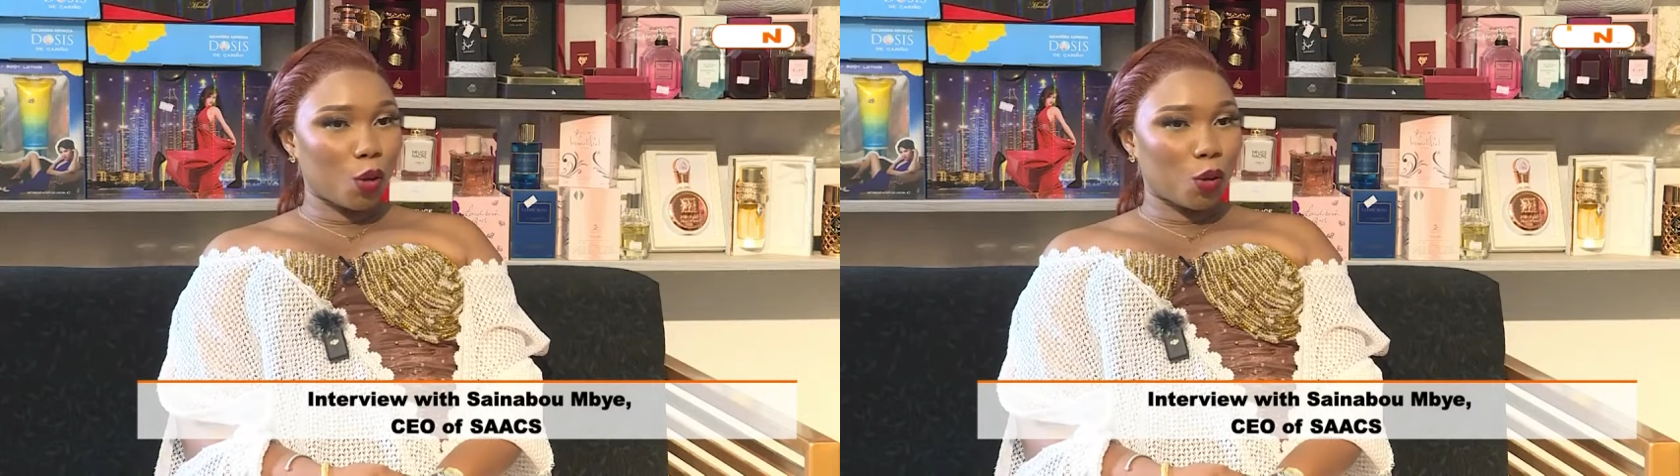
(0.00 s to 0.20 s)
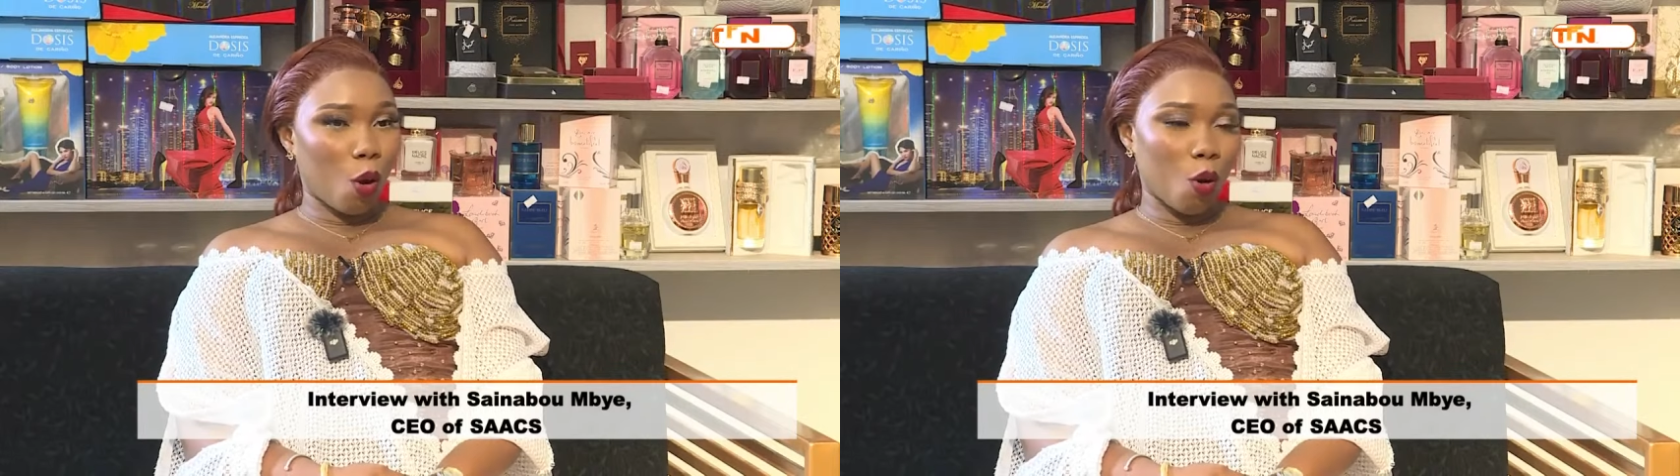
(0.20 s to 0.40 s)

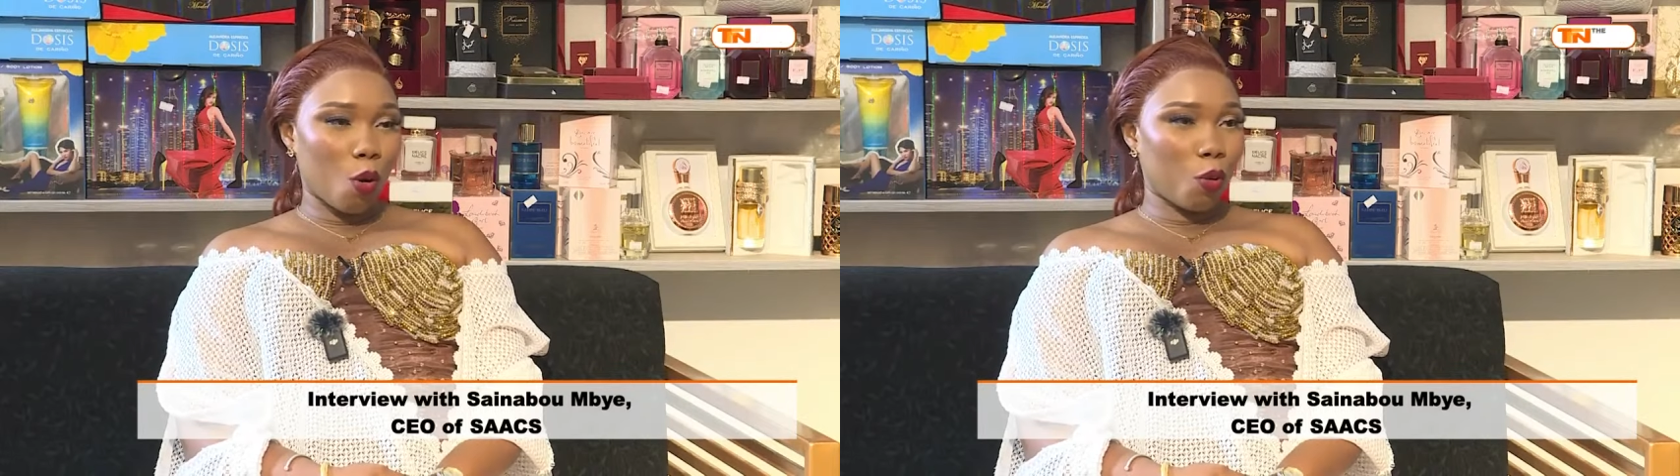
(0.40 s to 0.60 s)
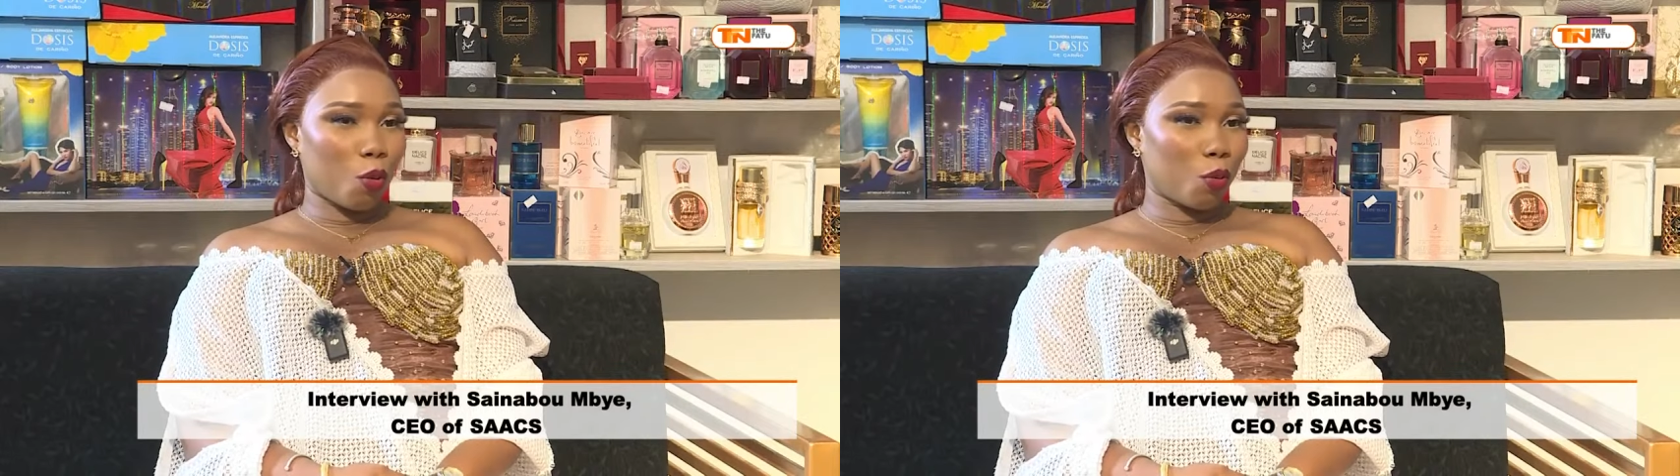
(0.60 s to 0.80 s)

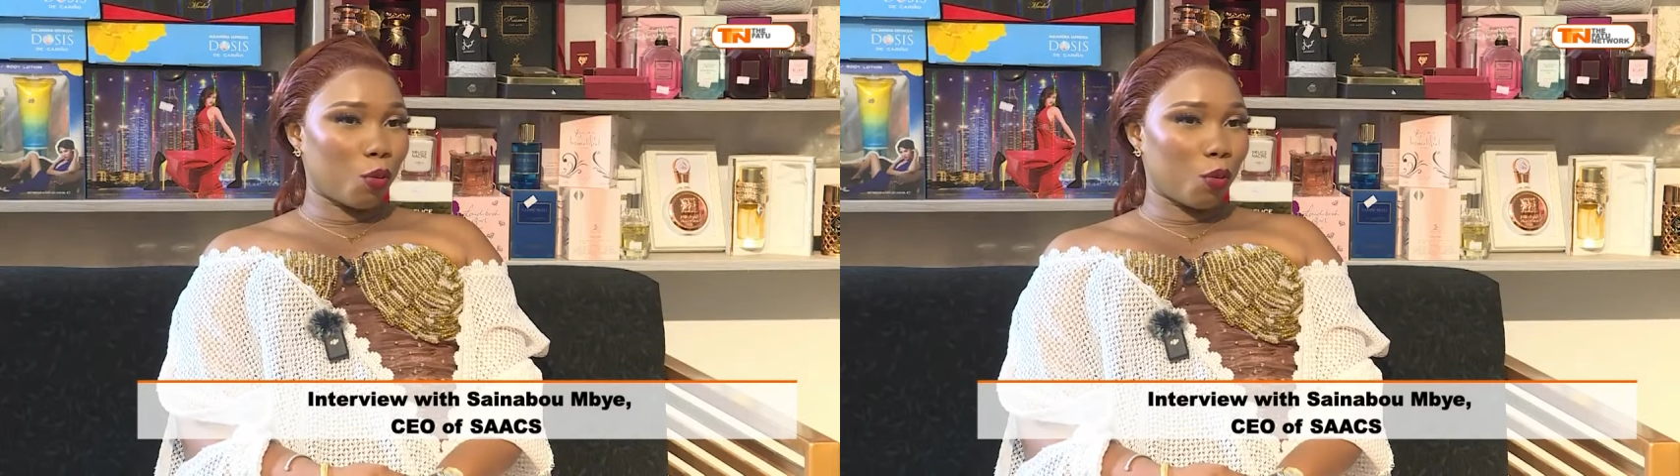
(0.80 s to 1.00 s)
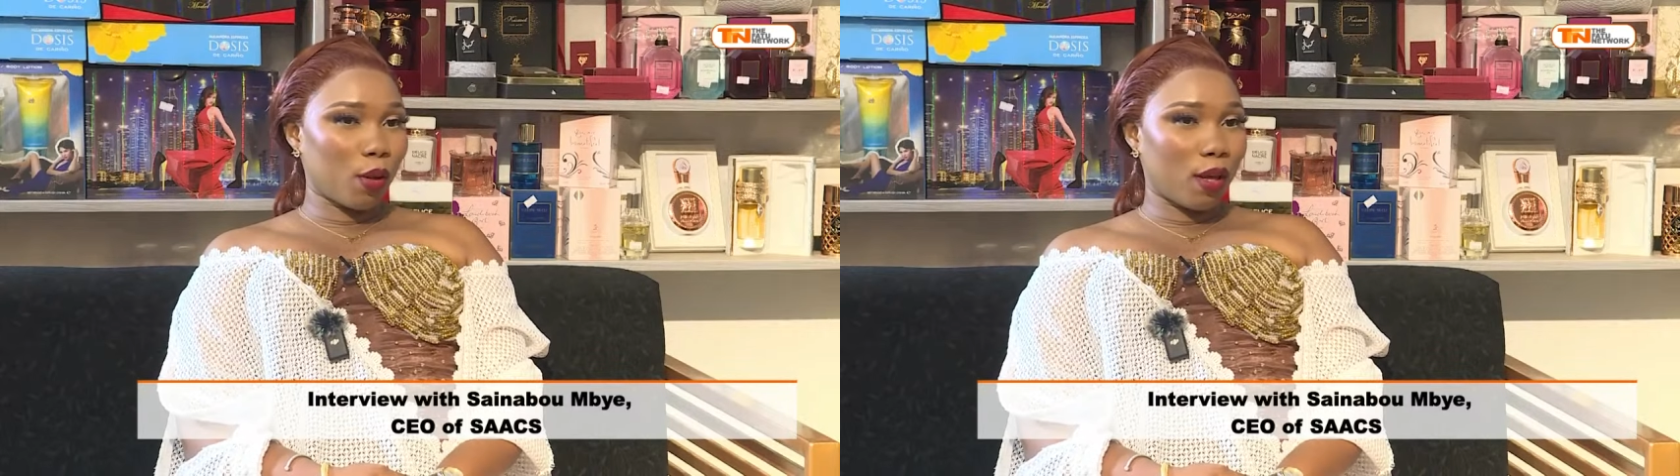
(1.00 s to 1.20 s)

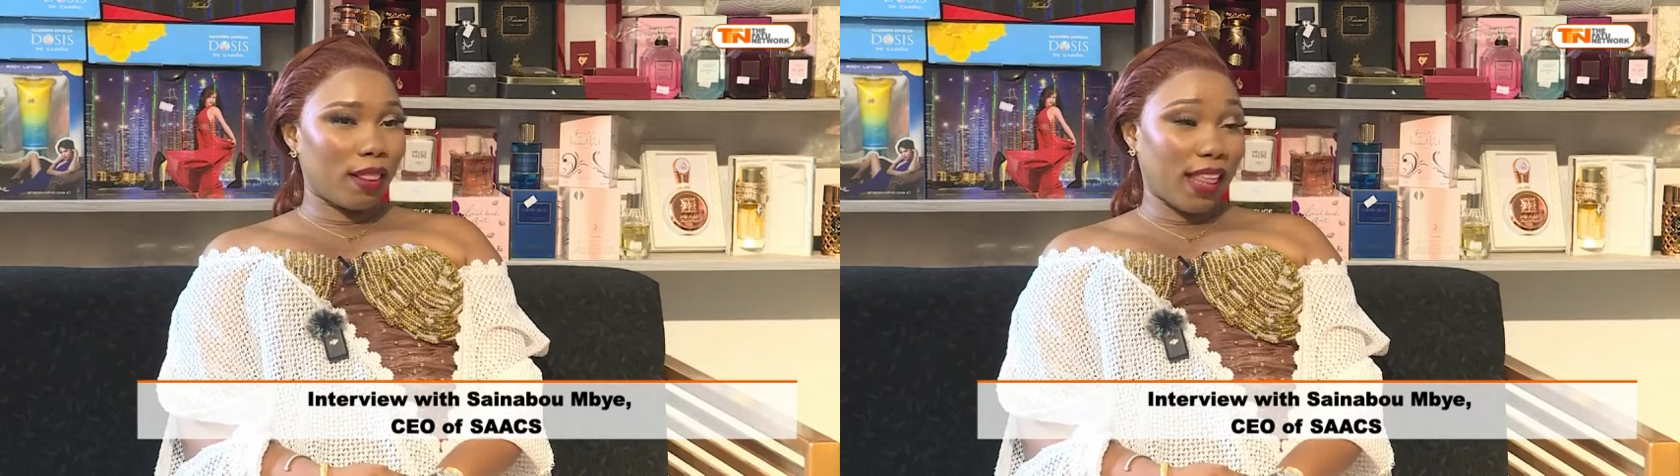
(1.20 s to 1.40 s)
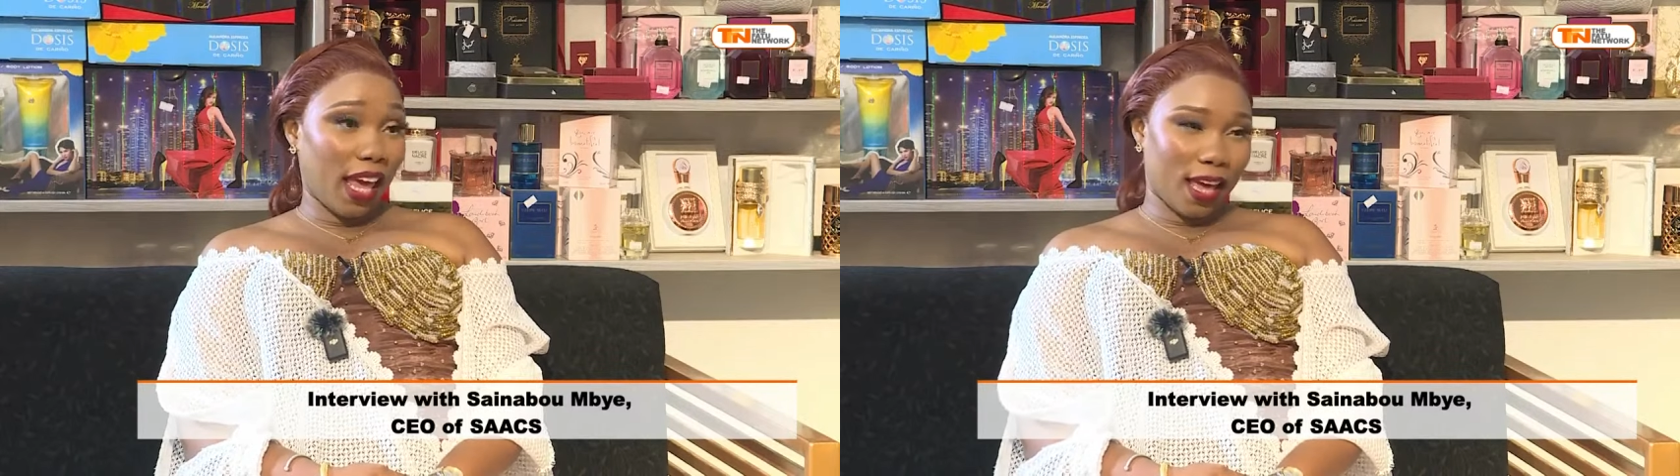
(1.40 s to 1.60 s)
go
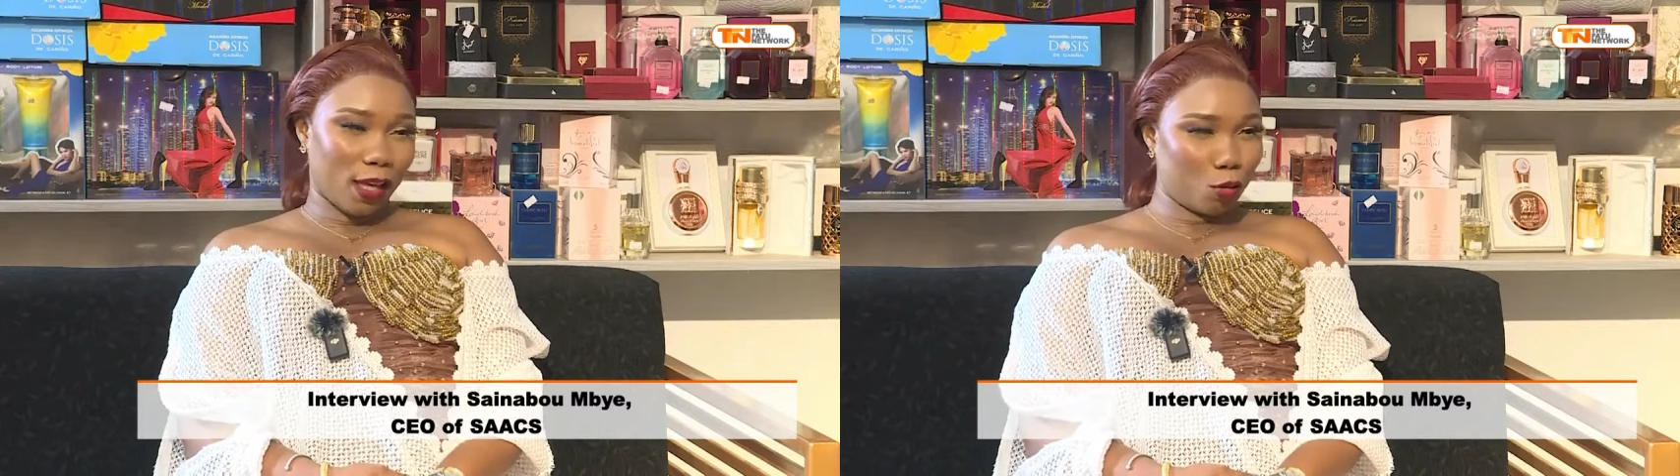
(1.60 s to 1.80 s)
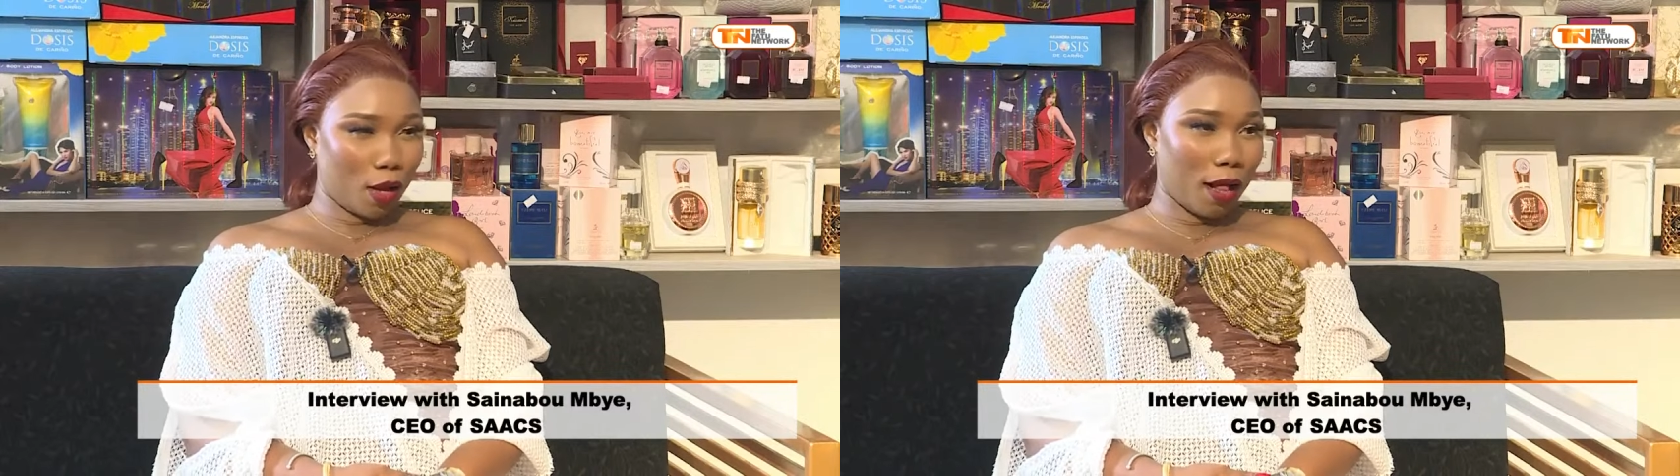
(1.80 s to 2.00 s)

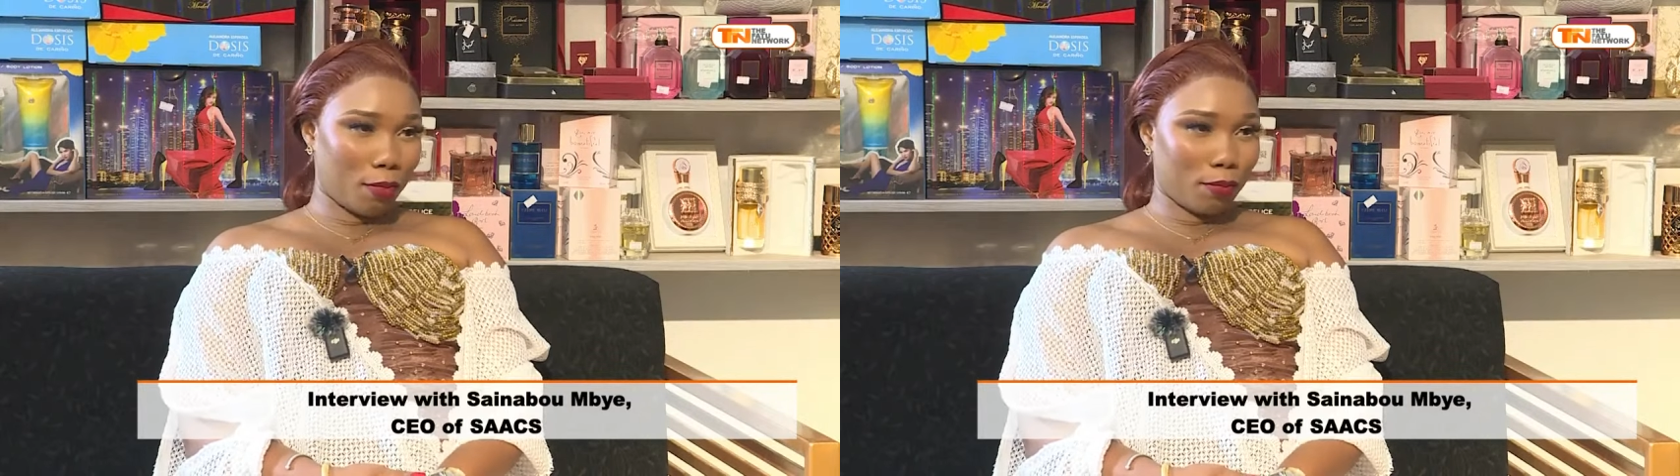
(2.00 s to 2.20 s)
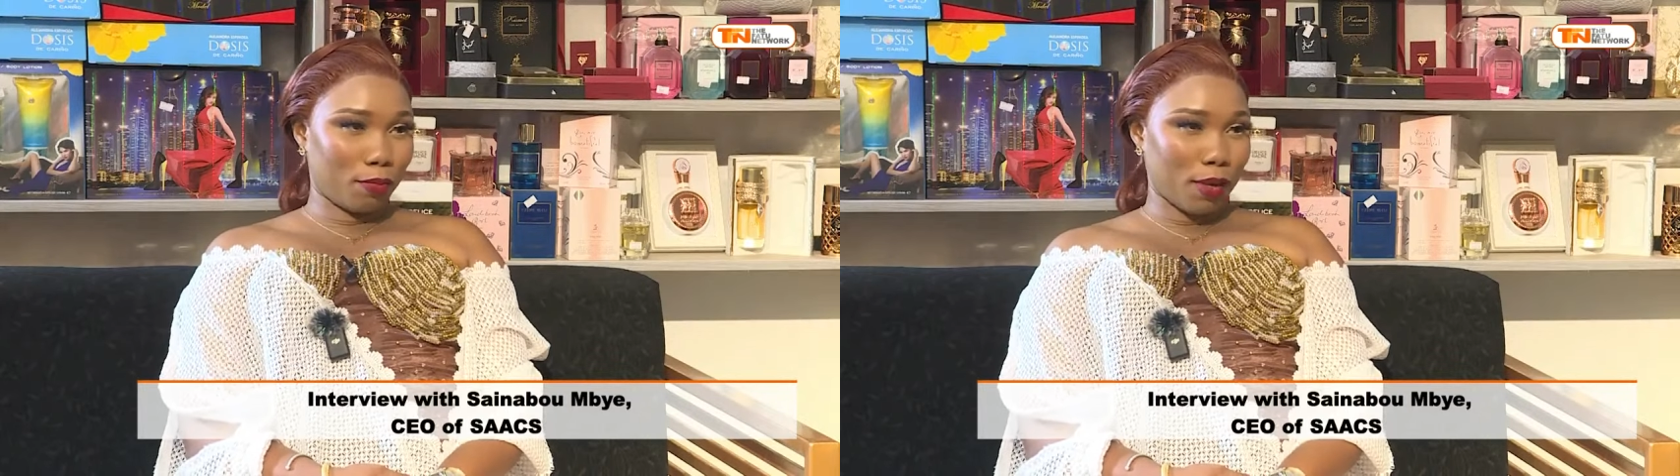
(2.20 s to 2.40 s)
there to help.